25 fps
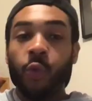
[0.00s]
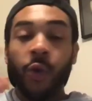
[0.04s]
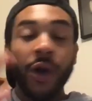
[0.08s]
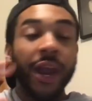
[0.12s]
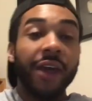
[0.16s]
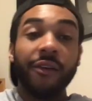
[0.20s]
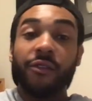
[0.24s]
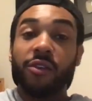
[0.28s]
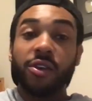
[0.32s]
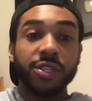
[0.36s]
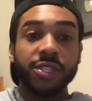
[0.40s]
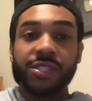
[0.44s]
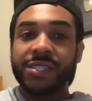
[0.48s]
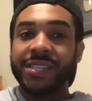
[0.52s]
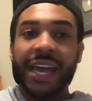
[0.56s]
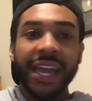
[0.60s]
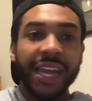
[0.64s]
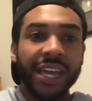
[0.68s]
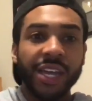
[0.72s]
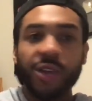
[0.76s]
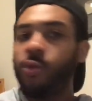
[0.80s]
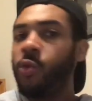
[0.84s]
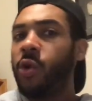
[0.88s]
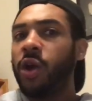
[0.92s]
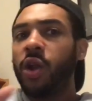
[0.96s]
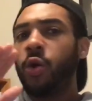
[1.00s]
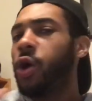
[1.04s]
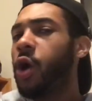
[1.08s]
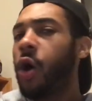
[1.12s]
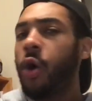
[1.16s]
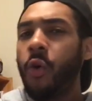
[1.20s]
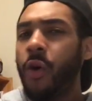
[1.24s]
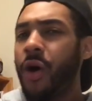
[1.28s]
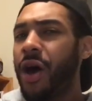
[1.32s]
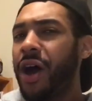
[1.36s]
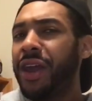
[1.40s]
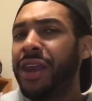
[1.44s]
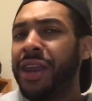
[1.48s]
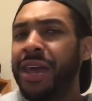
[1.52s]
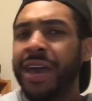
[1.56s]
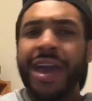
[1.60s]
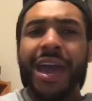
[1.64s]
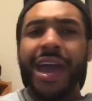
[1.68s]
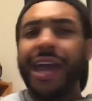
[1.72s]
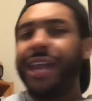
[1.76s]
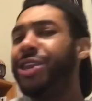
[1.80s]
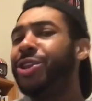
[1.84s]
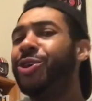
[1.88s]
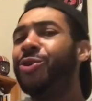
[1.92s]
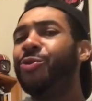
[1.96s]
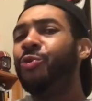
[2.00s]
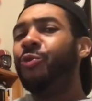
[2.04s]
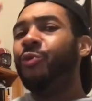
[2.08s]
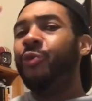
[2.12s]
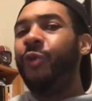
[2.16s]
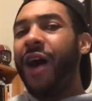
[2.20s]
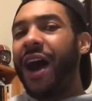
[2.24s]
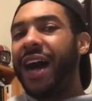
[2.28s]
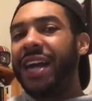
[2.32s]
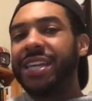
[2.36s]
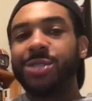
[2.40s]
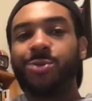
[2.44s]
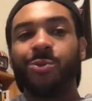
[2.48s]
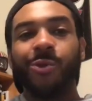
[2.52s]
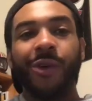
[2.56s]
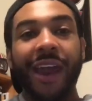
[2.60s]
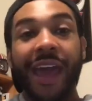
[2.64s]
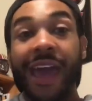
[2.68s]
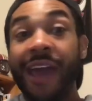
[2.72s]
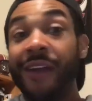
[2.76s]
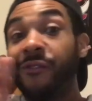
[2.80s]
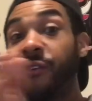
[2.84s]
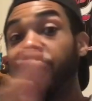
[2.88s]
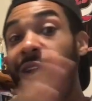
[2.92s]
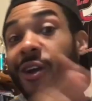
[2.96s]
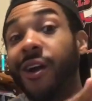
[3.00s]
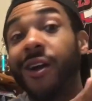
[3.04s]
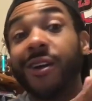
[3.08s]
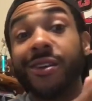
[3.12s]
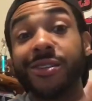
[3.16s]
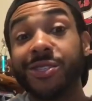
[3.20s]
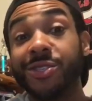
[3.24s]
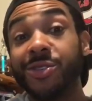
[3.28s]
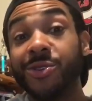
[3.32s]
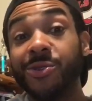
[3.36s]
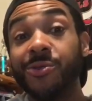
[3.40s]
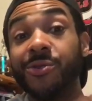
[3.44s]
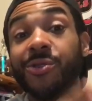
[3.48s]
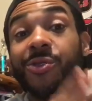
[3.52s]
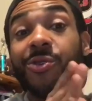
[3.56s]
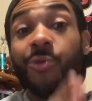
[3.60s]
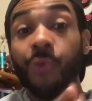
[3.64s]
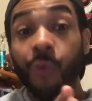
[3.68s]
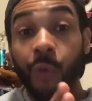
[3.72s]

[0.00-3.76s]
whatever site you want to go on and you watch whatever cartoon you